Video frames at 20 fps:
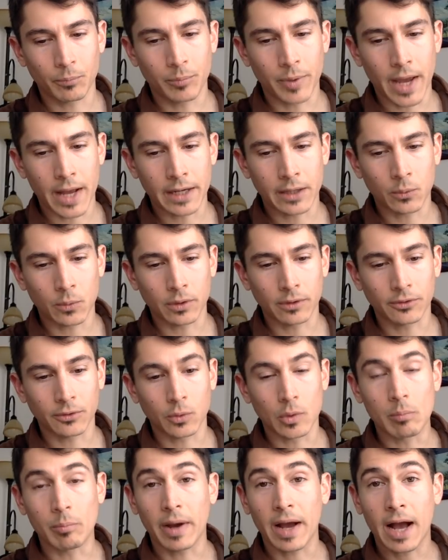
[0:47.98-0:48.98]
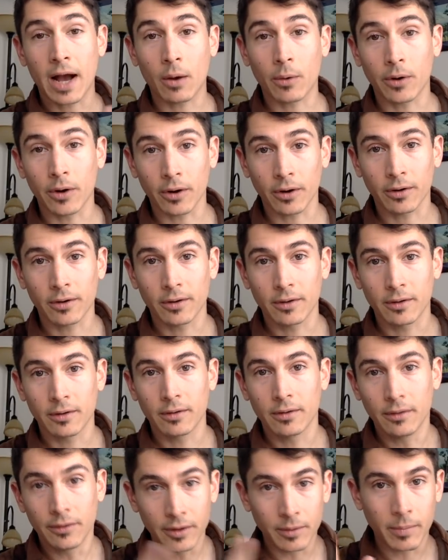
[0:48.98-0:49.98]
Bannon wants to empower
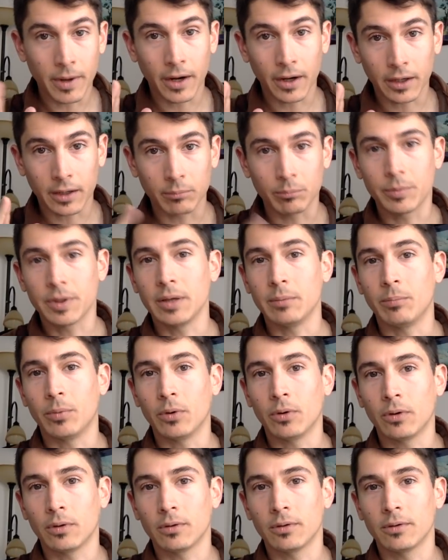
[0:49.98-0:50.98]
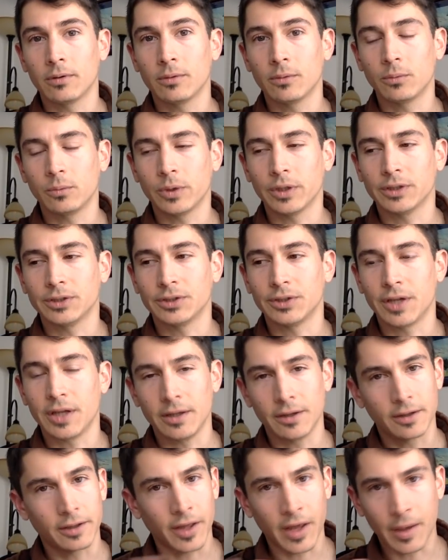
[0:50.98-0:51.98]
the American people, which
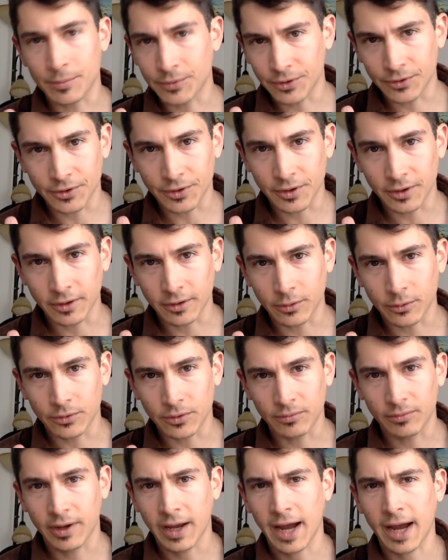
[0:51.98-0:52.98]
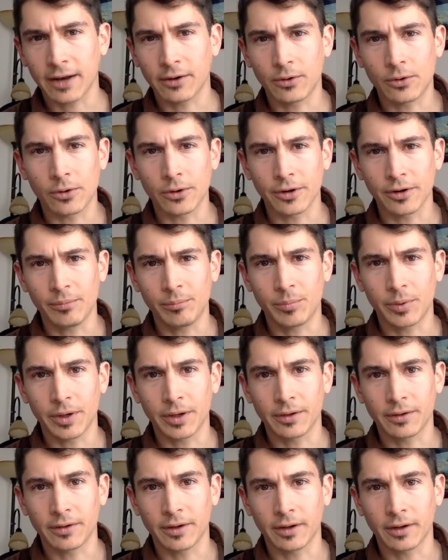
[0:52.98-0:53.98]
he claims is an inclusive category,
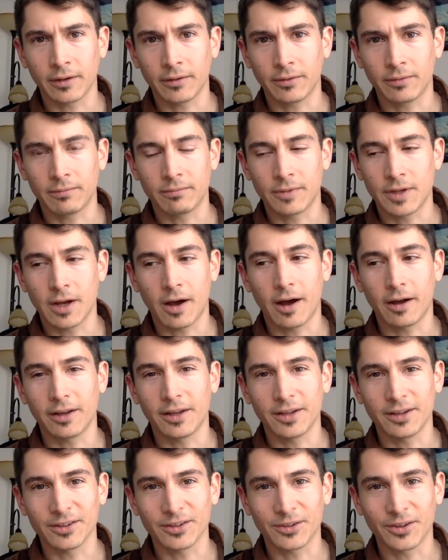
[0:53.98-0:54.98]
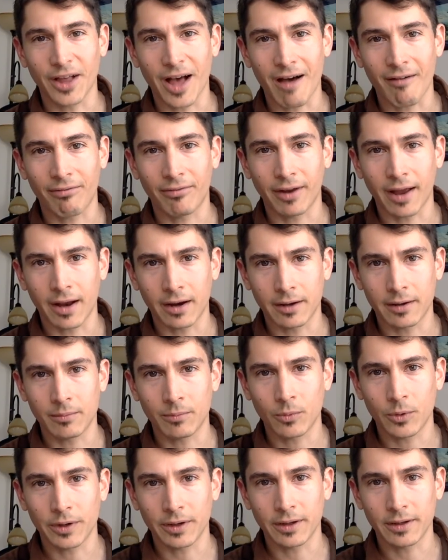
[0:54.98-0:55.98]
but uh, the audience laughed at
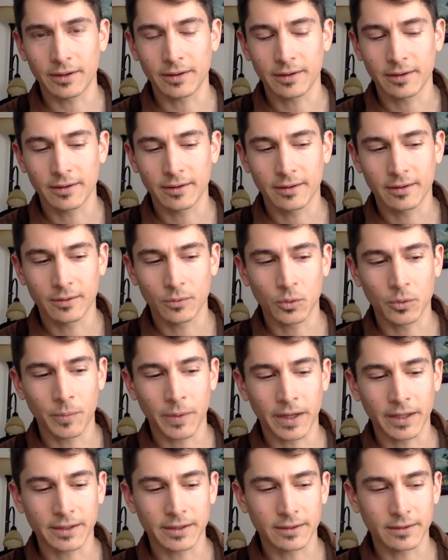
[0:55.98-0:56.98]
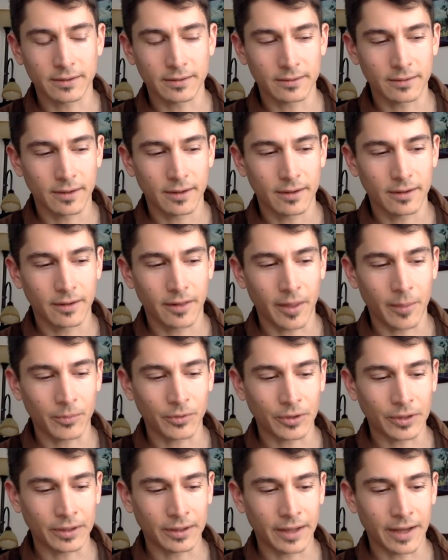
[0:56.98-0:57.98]
him when he would make
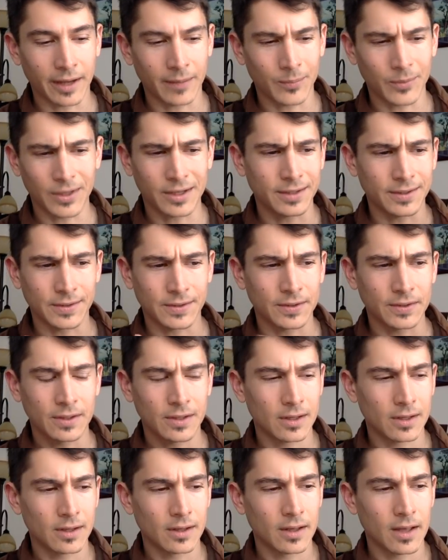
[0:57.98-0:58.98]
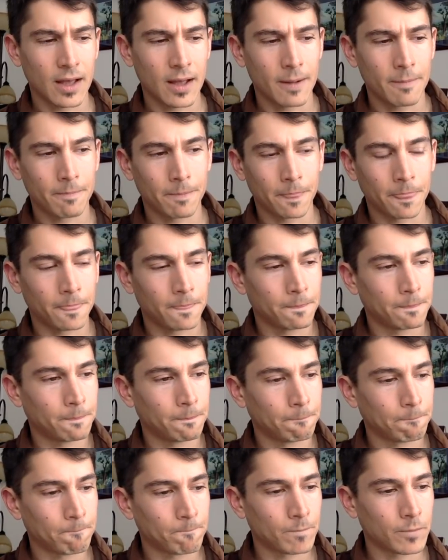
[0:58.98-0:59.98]
claims like that because,
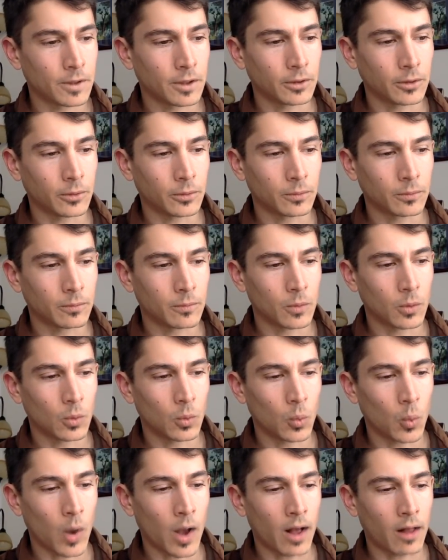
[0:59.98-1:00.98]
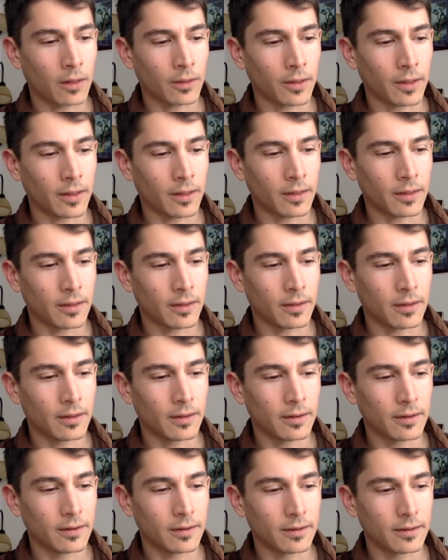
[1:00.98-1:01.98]
you know, while
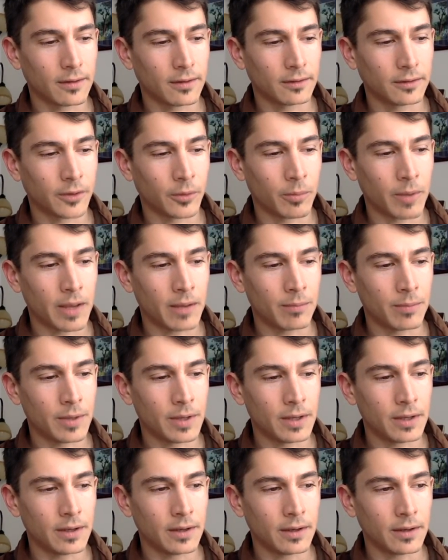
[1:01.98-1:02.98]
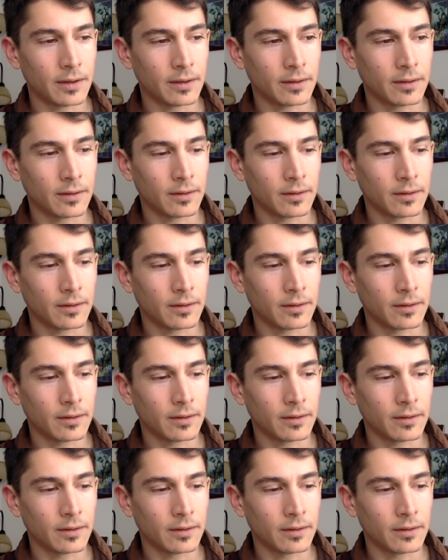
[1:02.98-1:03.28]
there may be